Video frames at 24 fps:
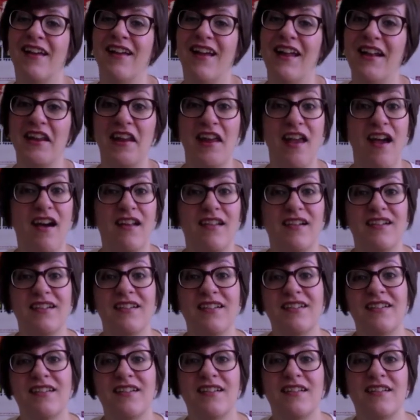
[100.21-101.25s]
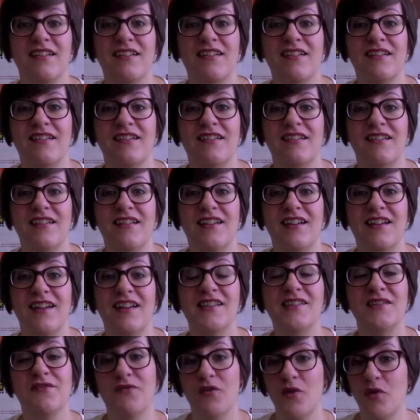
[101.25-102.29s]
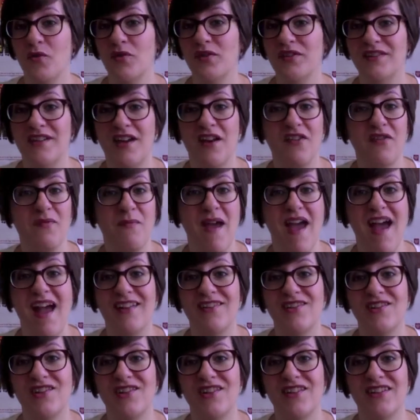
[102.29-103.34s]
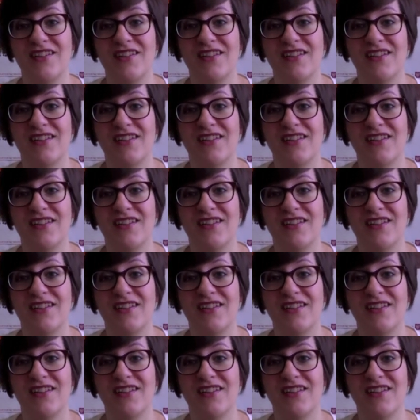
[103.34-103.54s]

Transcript: At NIADA, it's a vocal death match.